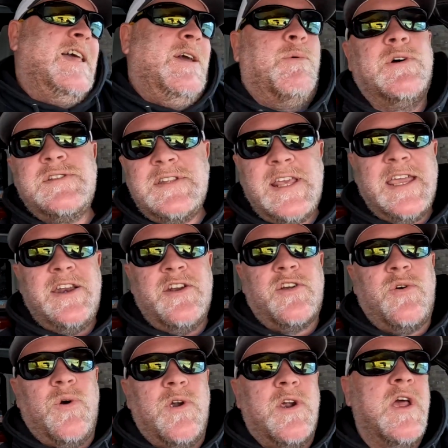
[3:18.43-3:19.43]
It wasn't the heater
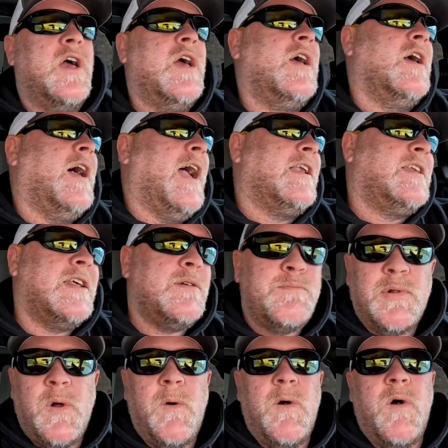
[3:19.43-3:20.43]
core. I did
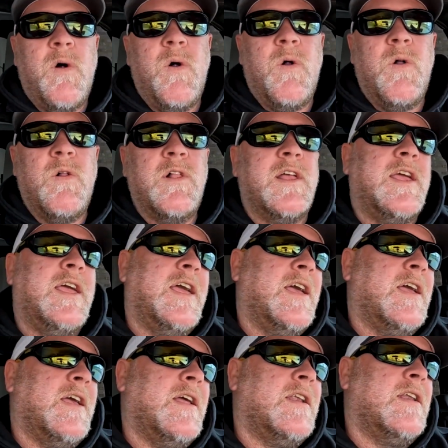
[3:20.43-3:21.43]
blow a hole
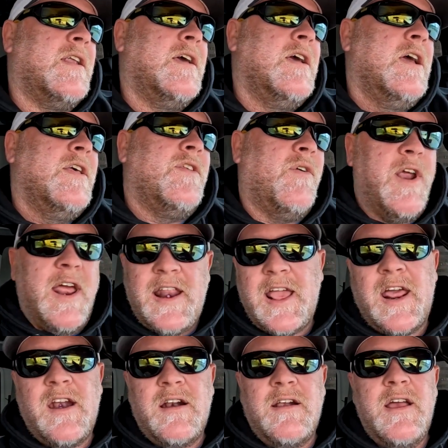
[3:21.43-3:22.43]
in the
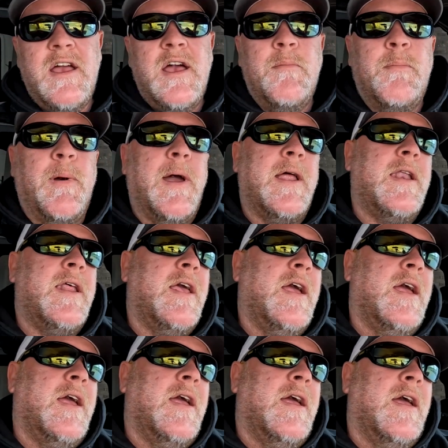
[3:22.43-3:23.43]
radiator, but
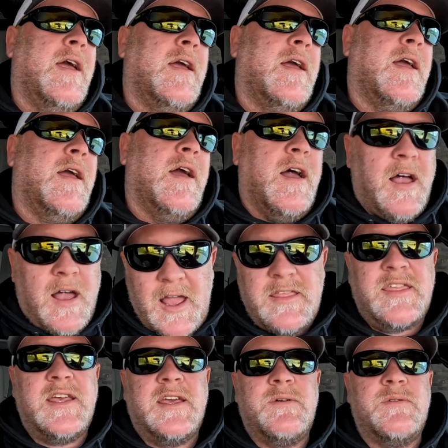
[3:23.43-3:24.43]
I
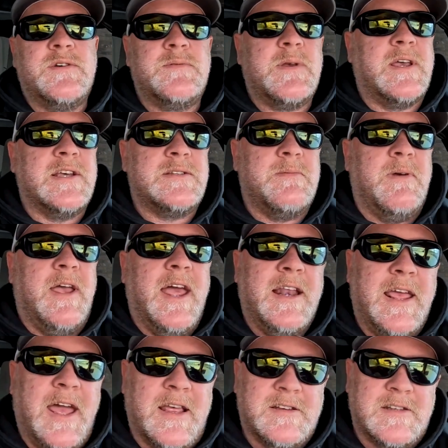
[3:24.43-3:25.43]
think it was because of my
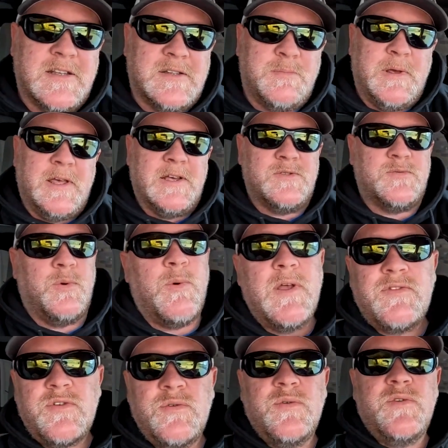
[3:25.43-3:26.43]
head gaskets, because we
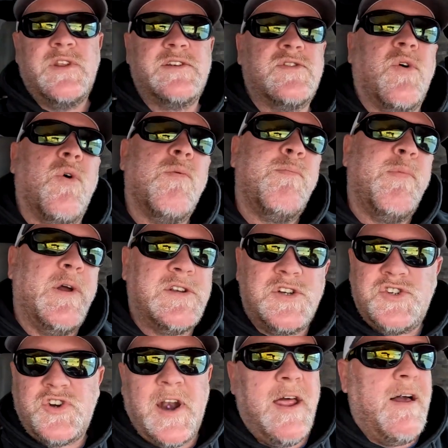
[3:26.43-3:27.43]
went through this whole bunch
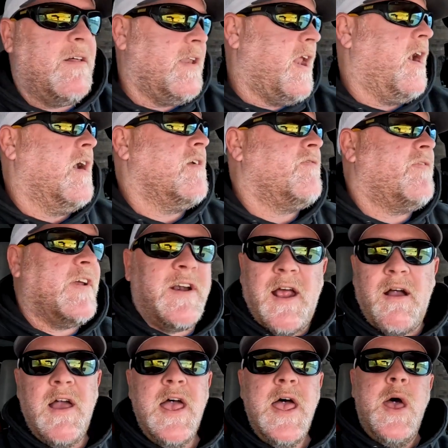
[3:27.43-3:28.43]
of trial and error to figure
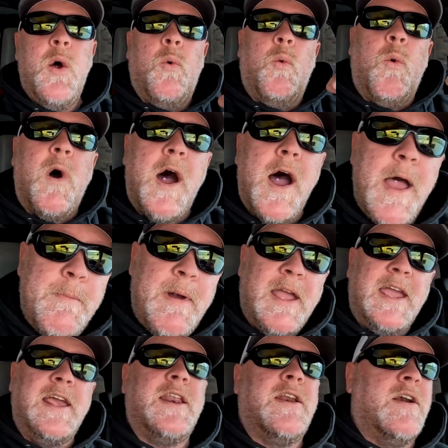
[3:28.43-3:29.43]
out why my
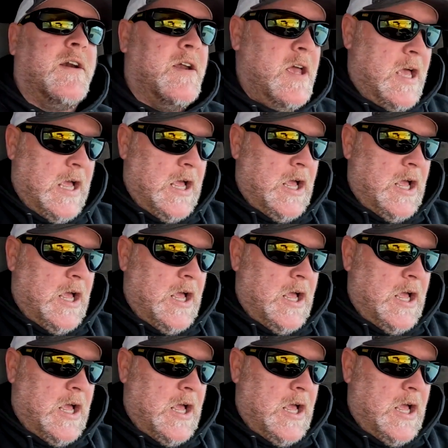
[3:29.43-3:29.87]
heater